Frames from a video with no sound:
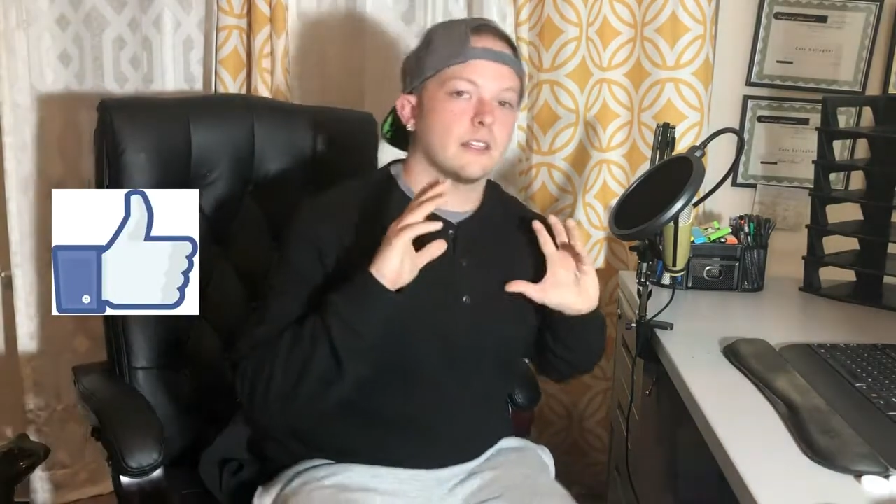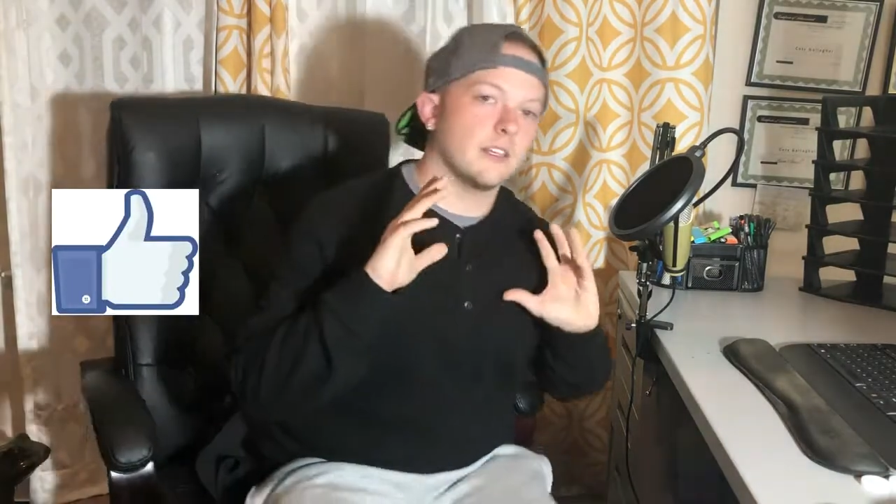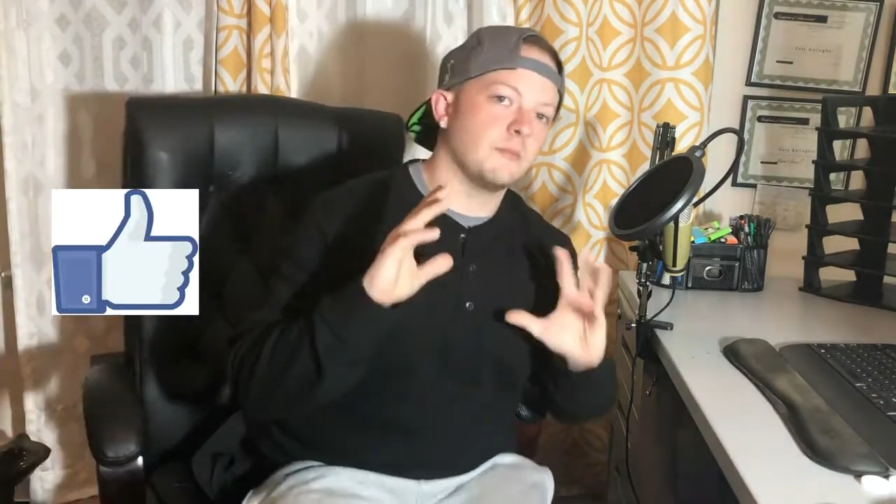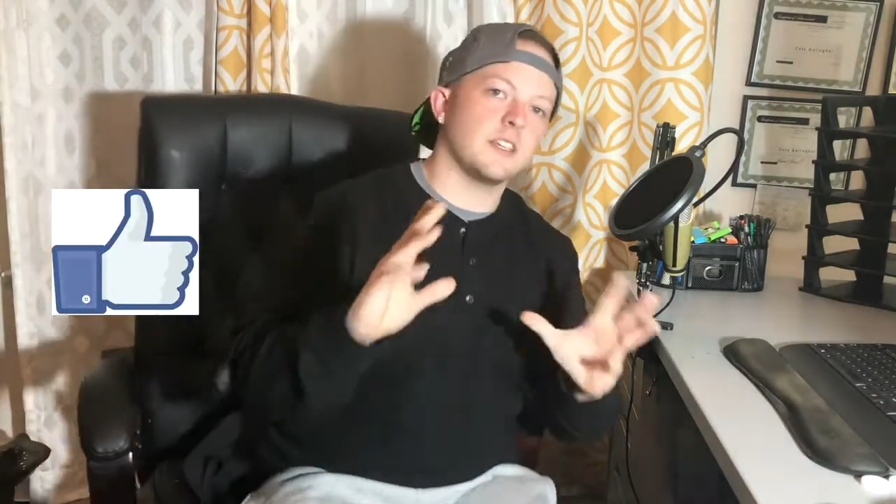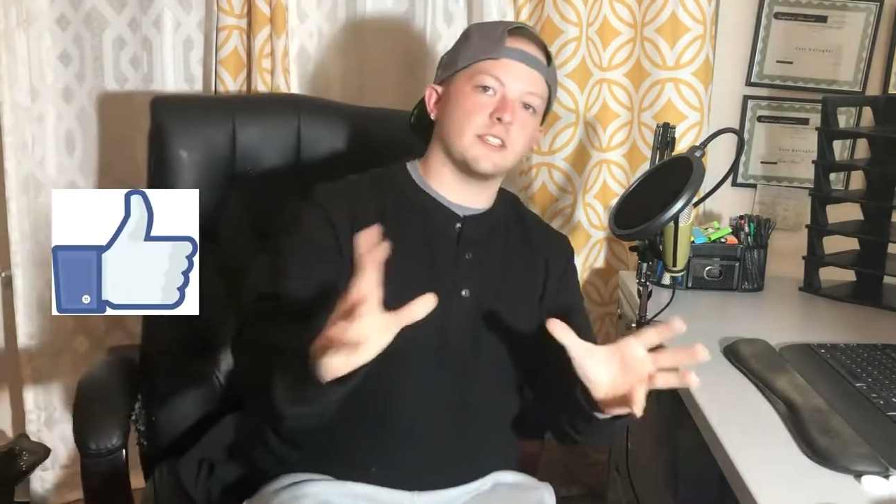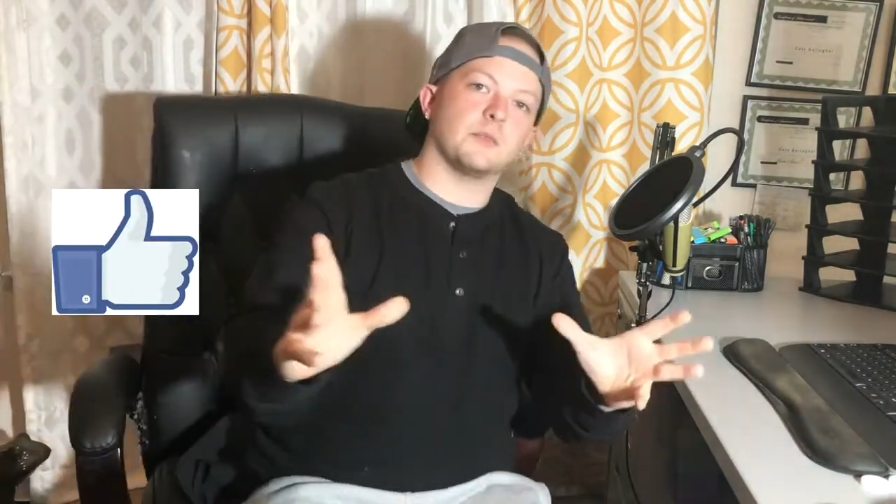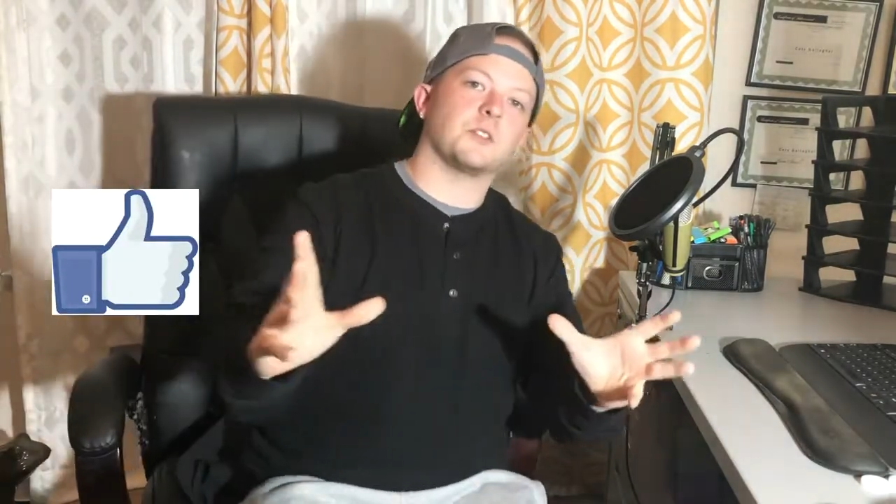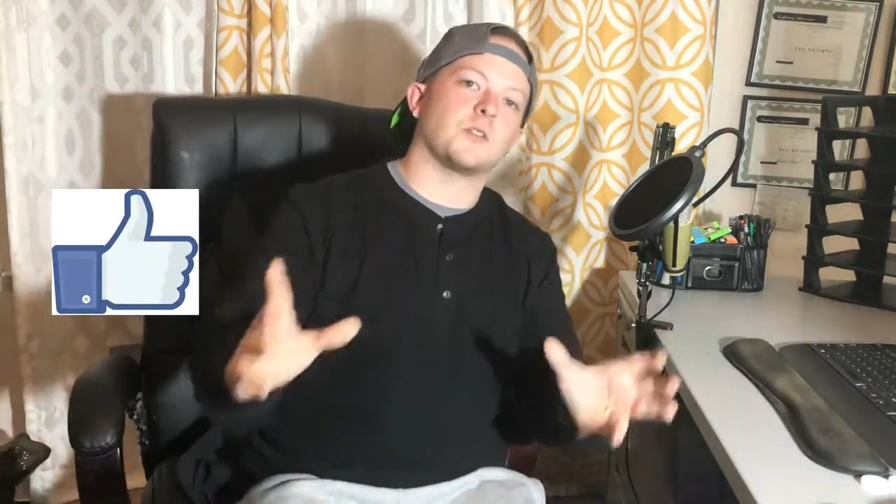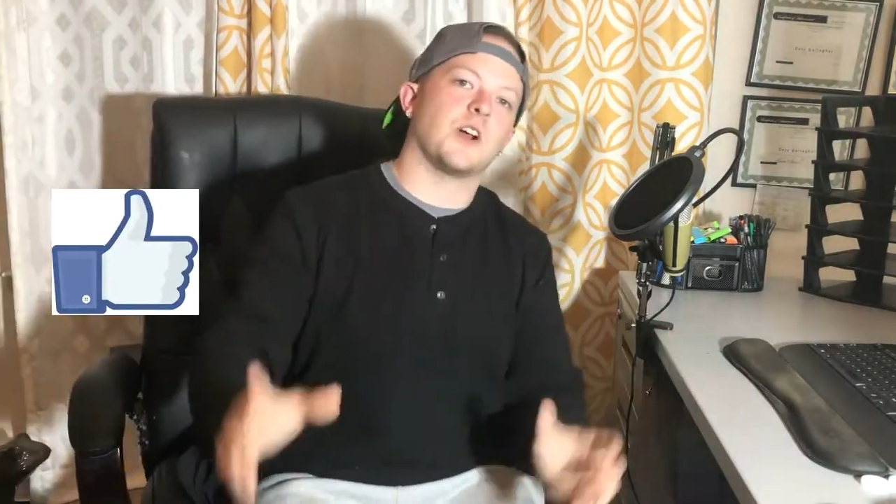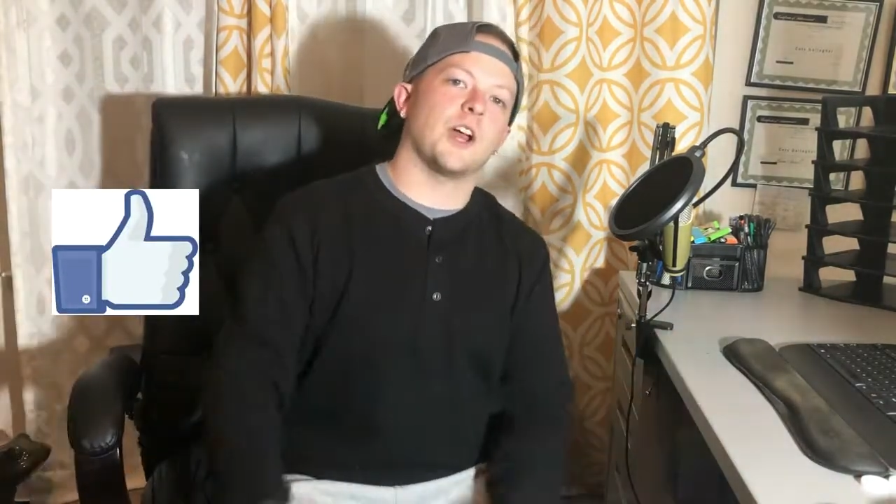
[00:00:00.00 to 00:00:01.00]
give me a
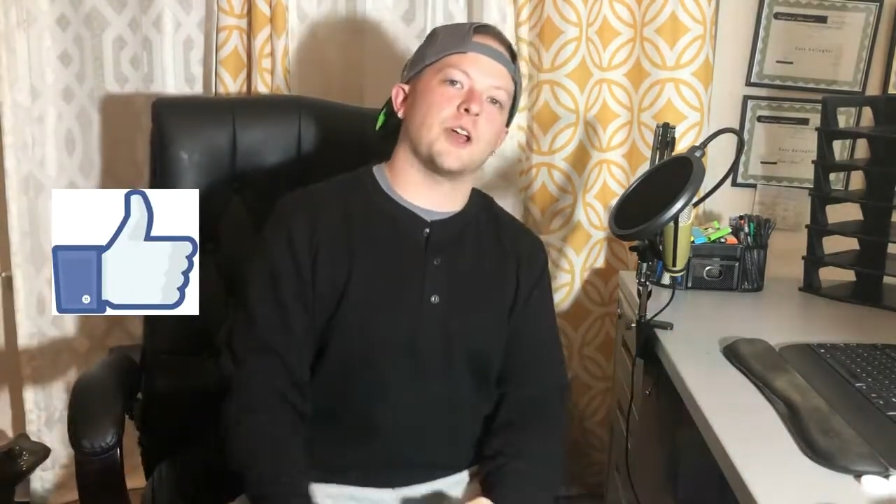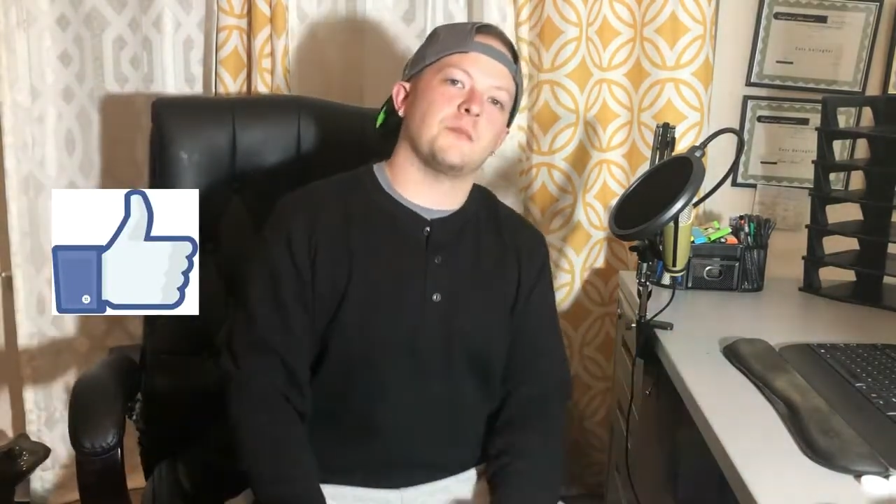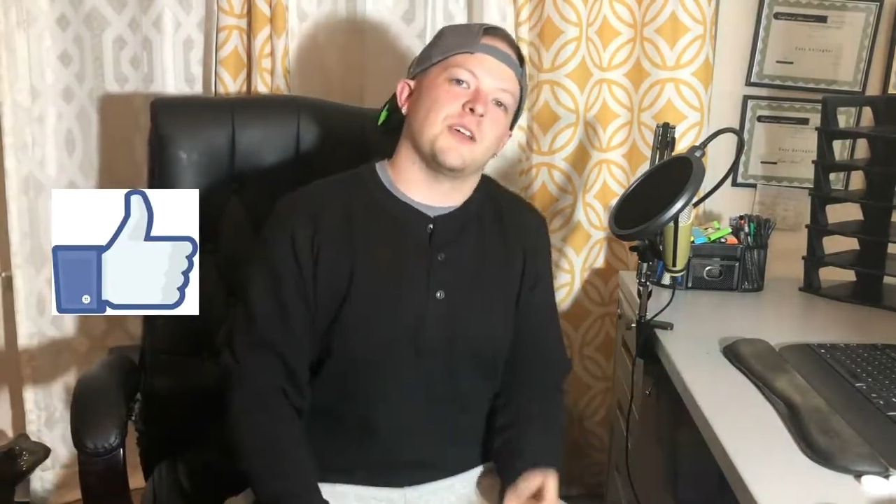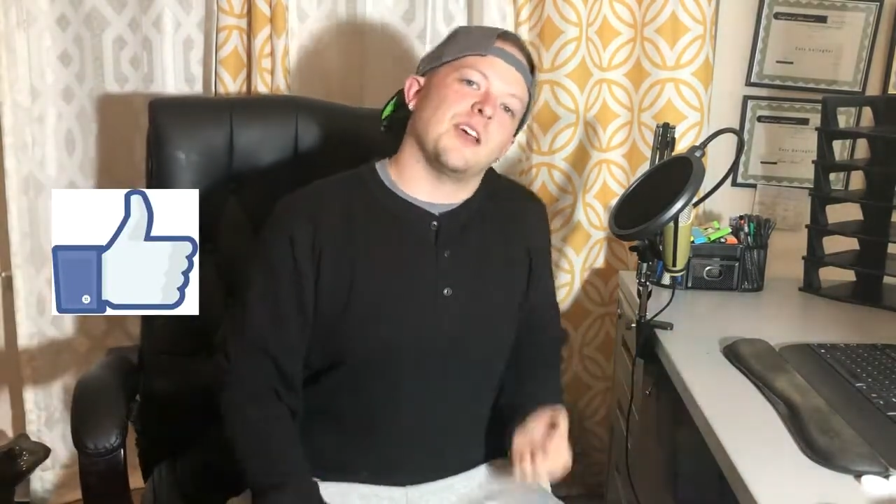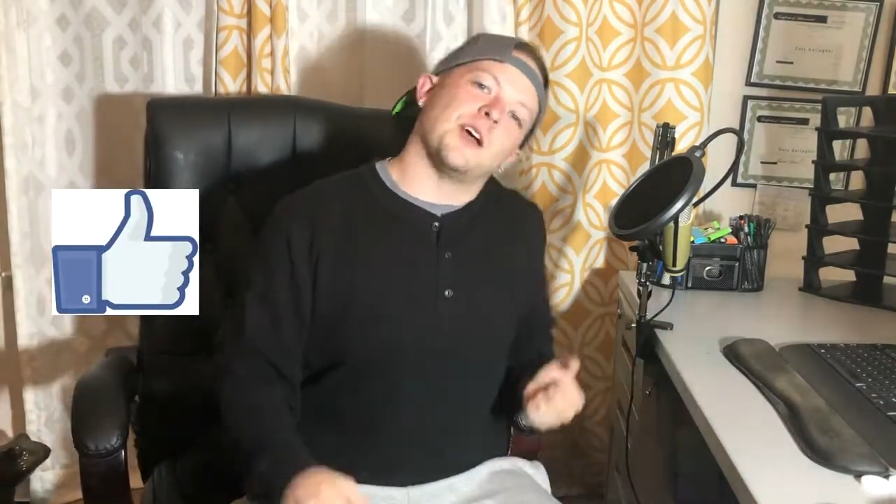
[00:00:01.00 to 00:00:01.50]
subscribe.